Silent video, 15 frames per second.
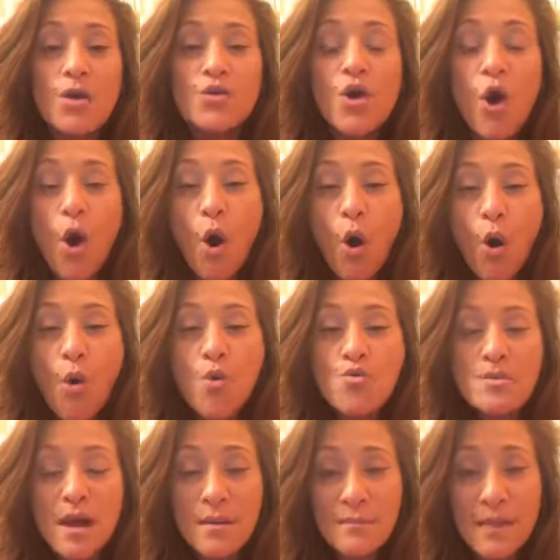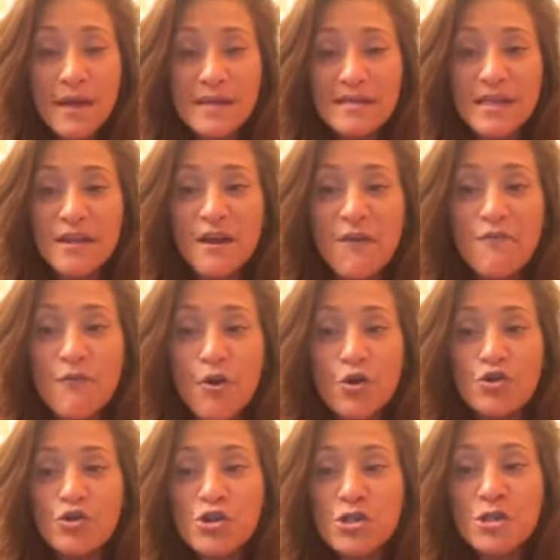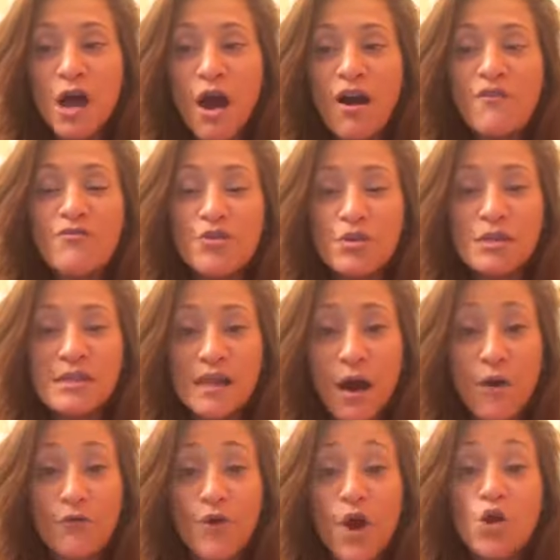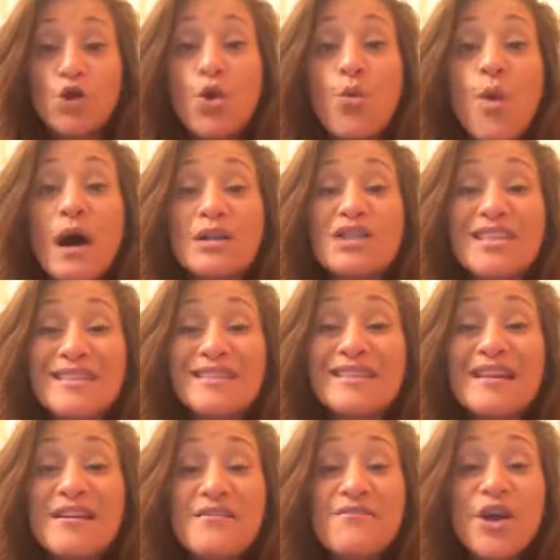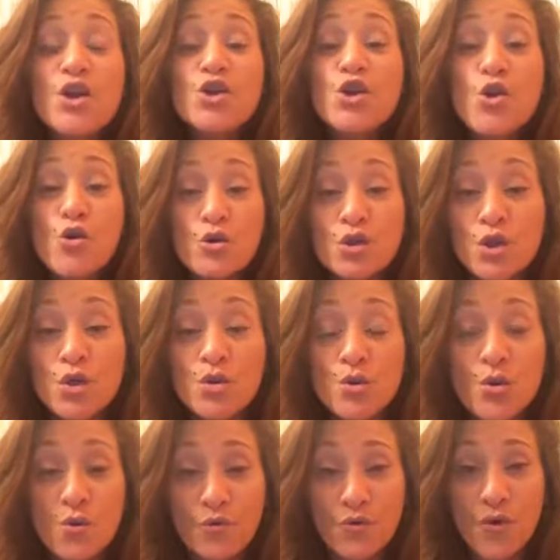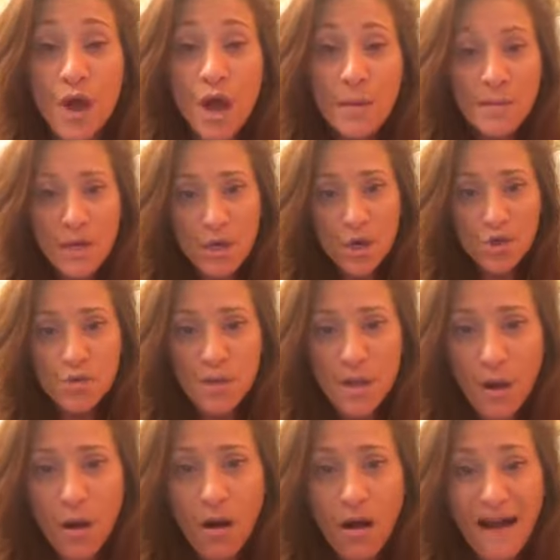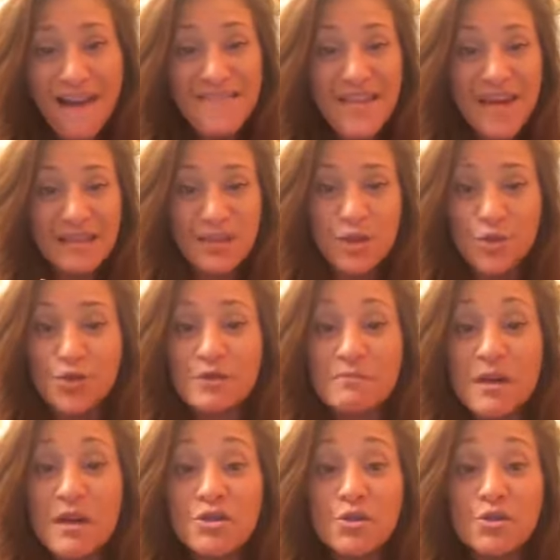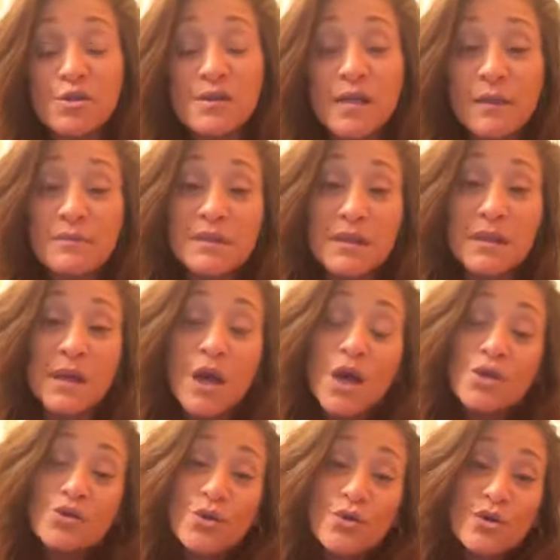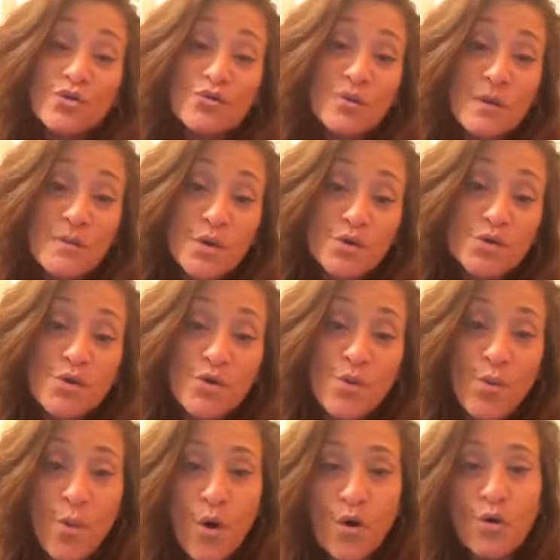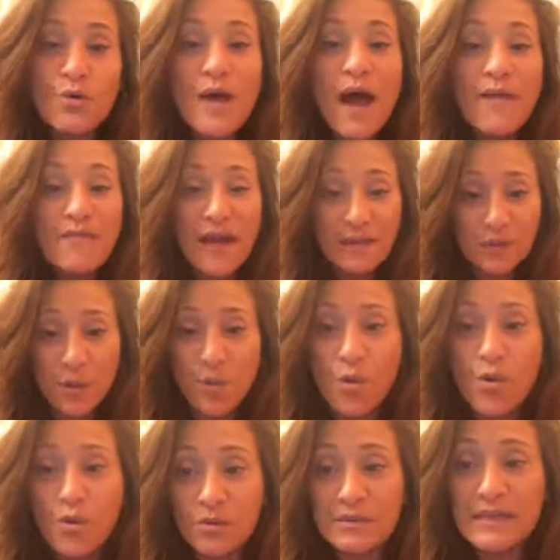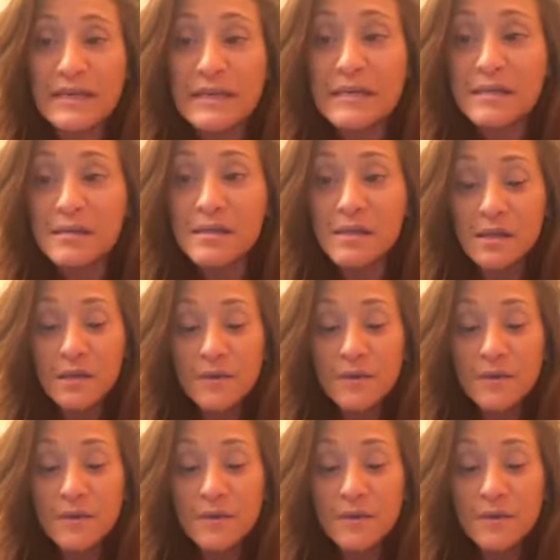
your own amazing version of yourself you want to live your truth because we all have that little special something to contribute to the world that the world needs